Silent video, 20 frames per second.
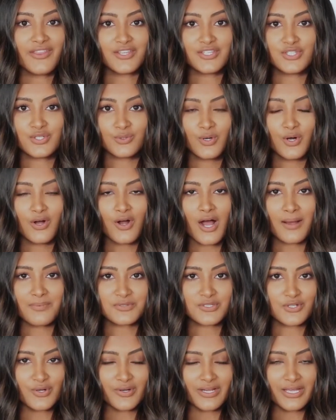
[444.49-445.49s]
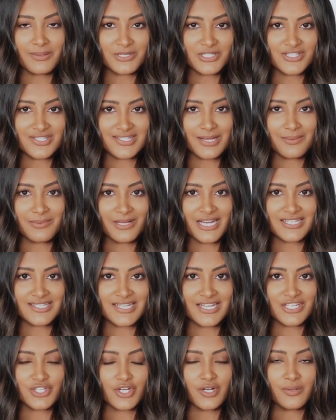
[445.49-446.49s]
the dual optical image
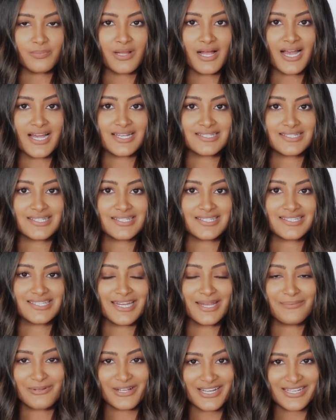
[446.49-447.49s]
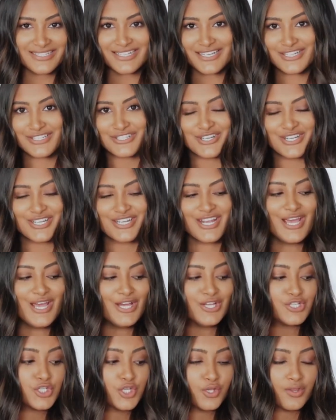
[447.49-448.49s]
stabilization applies the stabilization
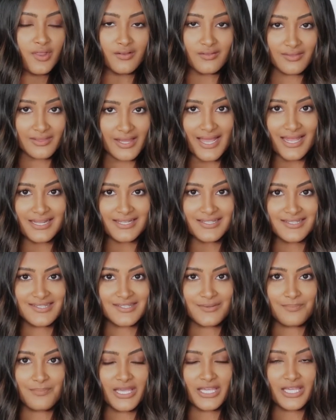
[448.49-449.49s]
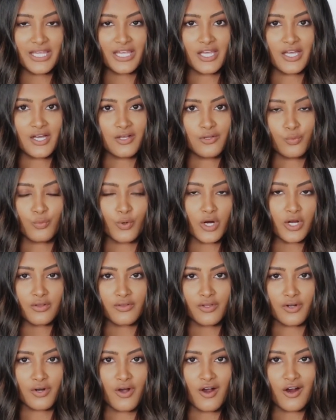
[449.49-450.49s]
to the lens, making it work a
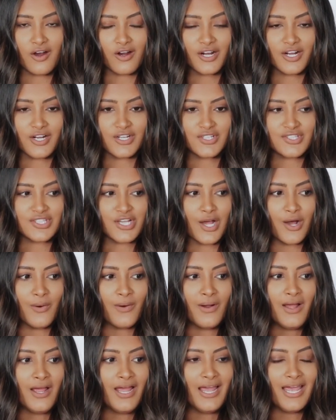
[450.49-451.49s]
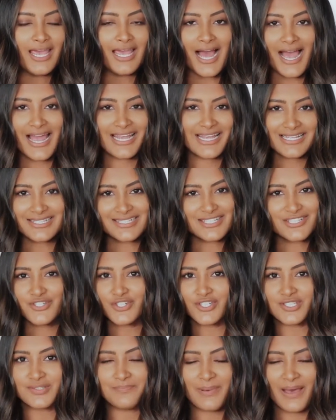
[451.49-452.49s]
little harder. So I guess it's
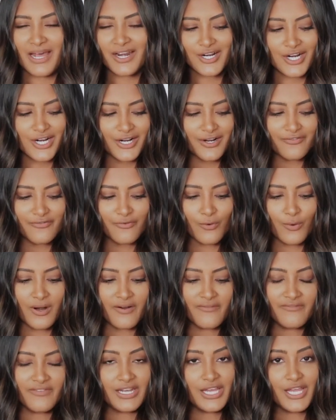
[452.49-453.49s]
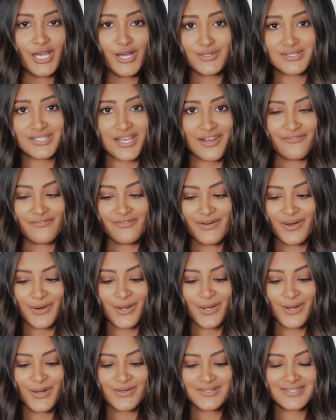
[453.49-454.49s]
just better for videos and
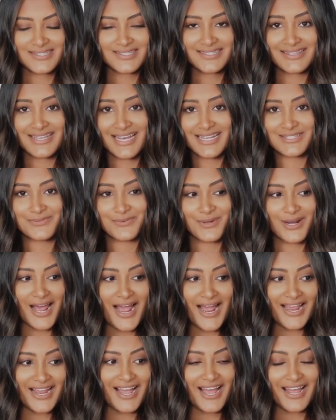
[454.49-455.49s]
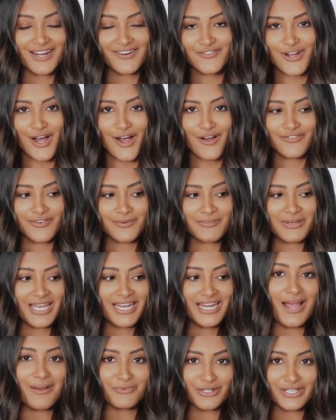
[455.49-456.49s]
photos. That's what I kind of got from
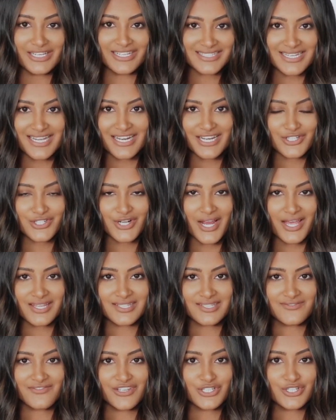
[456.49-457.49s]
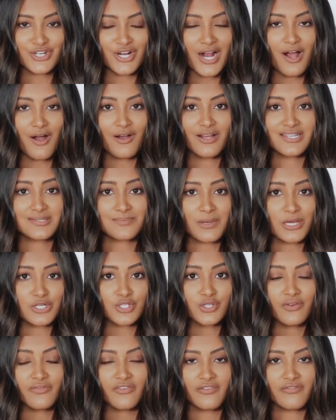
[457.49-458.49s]
it. I'm really excited to try this feature out,
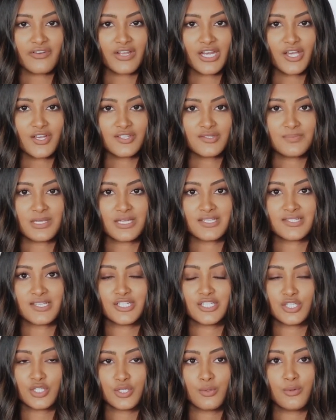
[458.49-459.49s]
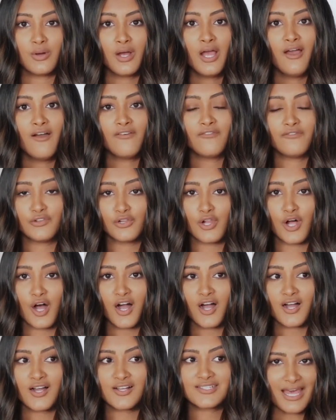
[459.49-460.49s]
especially for videos because I do
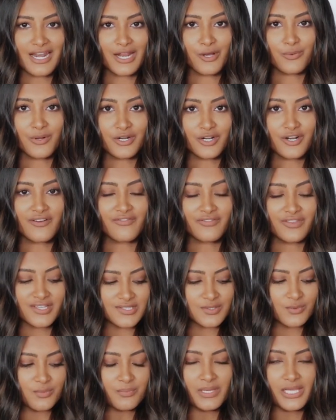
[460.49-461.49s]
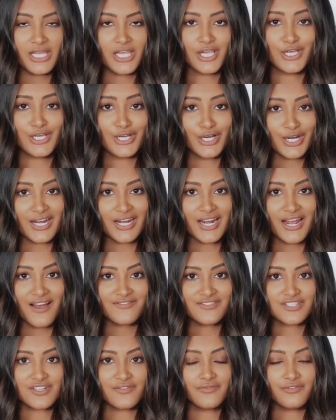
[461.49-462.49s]
vlog, and I wonder if this would be good
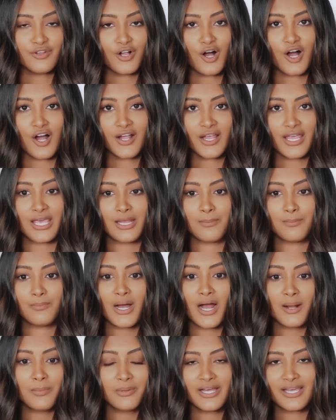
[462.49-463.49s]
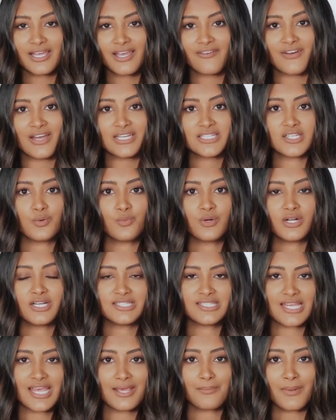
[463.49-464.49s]
enough to vlog in public if I didn't want
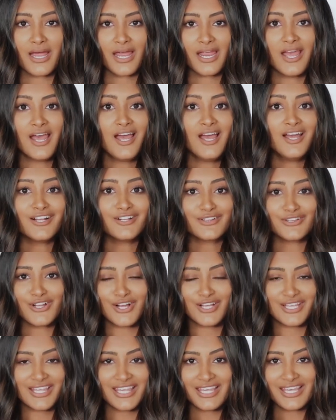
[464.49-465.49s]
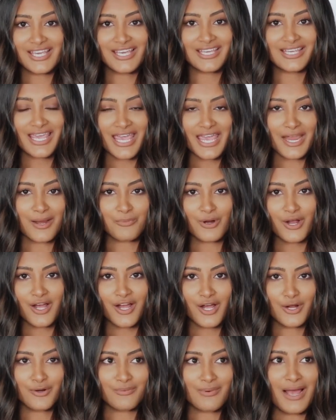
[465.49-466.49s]
to take my clunky
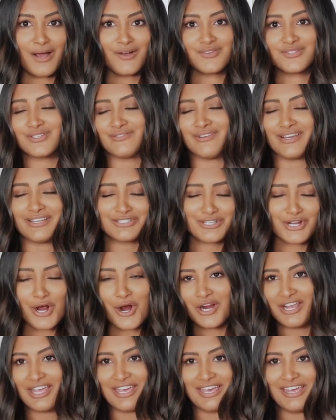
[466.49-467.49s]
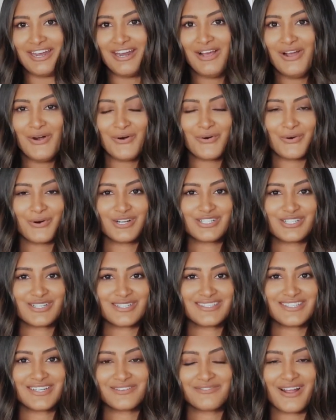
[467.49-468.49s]
camera around to like Target or
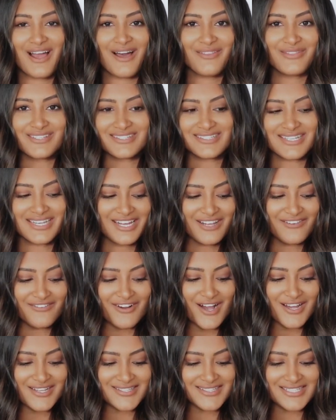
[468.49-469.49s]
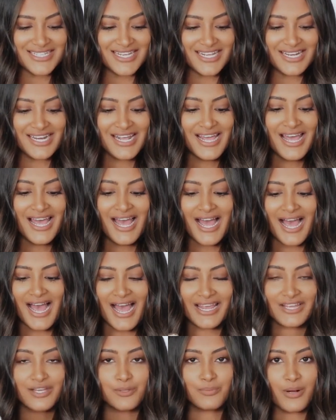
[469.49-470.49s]
just around the city of Austin.
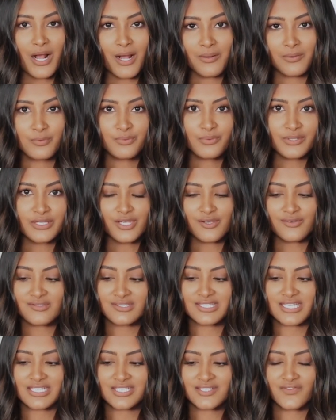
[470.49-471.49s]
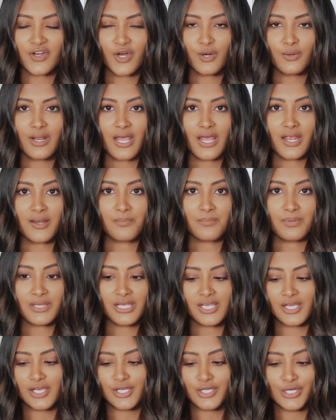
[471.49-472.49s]
I could probably use this phone and
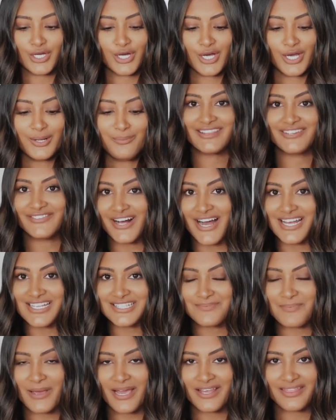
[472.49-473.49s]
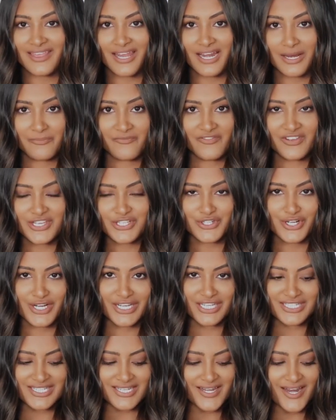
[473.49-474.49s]
be good. The last spec that I'm featuring
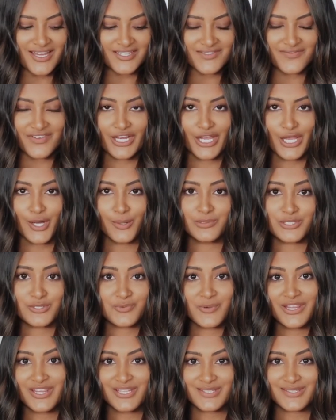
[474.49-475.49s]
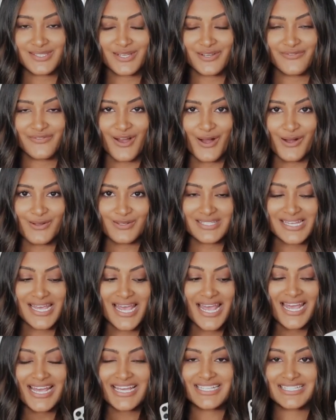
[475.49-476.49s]
in today's video between these two phones
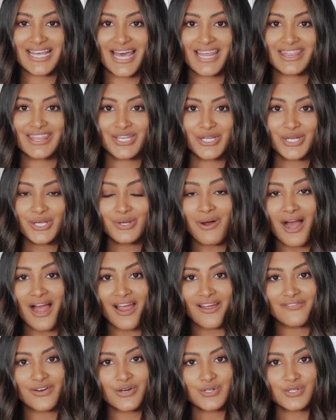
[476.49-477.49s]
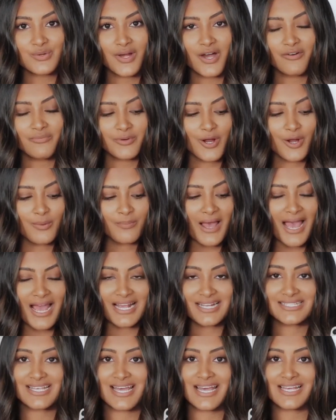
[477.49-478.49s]
is that the new iPhone 12 Pro
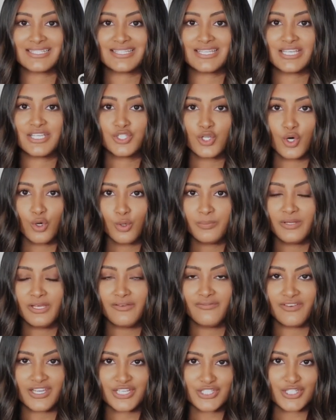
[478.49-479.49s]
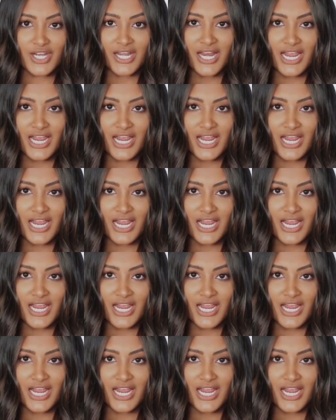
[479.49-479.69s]
Max has the Dolby Vision